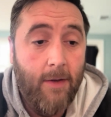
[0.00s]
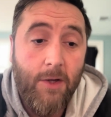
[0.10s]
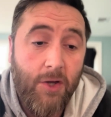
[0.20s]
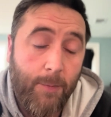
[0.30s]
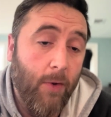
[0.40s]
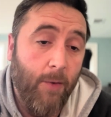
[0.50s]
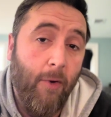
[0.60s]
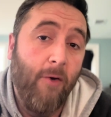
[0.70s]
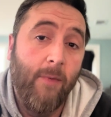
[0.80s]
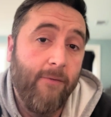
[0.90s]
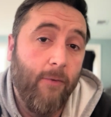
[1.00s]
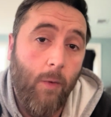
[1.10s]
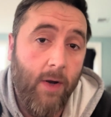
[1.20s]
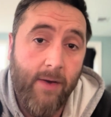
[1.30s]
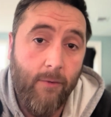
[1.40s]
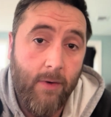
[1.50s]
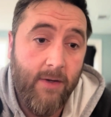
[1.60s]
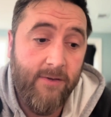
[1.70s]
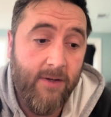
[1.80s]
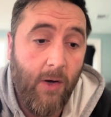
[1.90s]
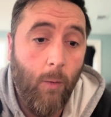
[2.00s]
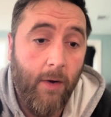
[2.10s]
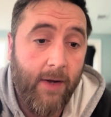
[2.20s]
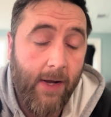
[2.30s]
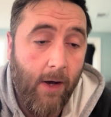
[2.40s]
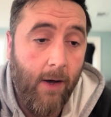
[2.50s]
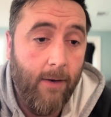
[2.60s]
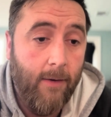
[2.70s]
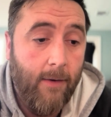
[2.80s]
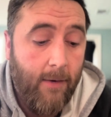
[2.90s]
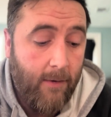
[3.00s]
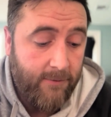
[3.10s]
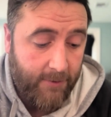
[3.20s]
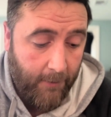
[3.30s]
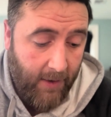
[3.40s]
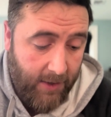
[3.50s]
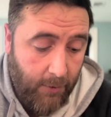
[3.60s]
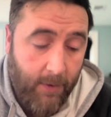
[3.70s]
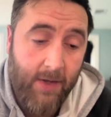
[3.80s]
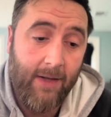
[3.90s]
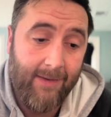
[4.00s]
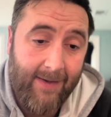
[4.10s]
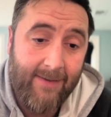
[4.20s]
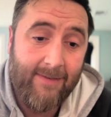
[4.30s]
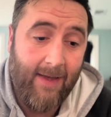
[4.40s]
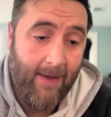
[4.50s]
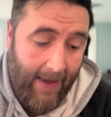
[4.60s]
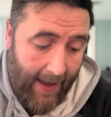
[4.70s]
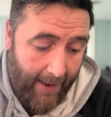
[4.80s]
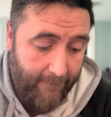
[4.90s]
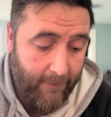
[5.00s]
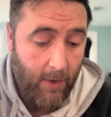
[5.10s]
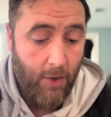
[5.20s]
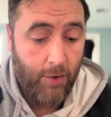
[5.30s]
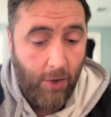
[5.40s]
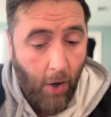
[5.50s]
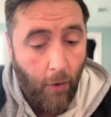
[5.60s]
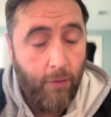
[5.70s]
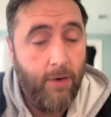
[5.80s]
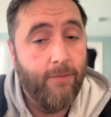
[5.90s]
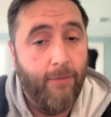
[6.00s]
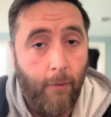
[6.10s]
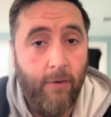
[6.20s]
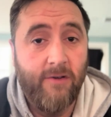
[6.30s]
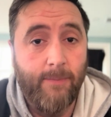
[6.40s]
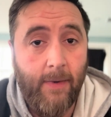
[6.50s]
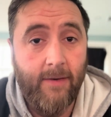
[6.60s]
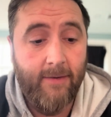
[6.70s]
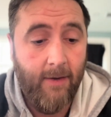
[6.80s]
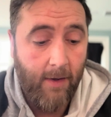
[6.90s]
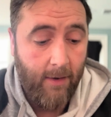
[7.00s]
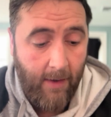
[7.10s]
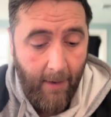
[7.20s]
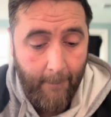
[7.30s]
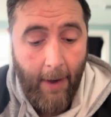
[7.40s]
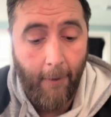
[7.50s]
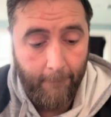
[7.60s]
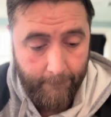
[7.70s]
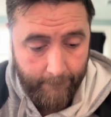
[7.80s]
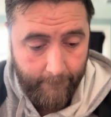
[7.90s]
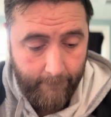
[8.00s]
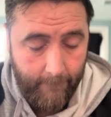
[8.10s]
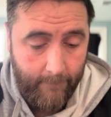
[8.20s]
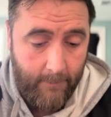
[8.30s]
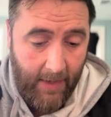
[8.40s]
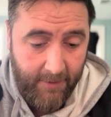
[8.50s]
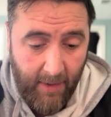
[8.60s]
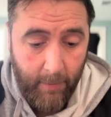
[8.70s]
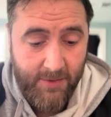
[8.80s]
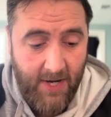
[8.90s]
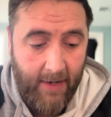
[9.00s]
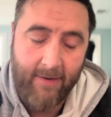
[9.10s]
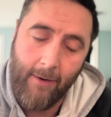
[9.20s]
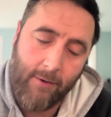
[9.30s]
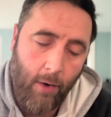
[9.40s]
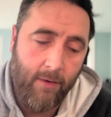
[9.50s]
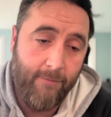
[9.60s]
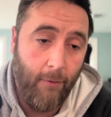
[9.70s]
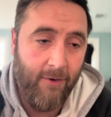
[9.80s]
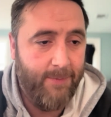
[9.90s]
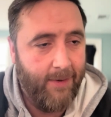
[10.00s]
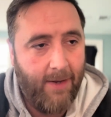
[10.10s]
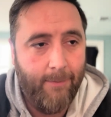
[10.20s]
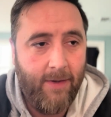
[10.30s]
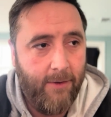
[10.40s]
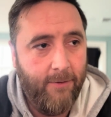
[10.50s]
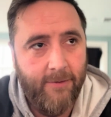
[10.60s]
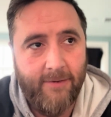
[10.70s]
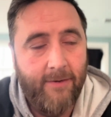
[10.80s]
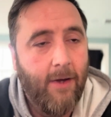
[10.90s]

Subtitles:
you pull a permit for whatever it is that you're working on so that you can at least have code enforcement come out and double check. Now, code enforcement can be used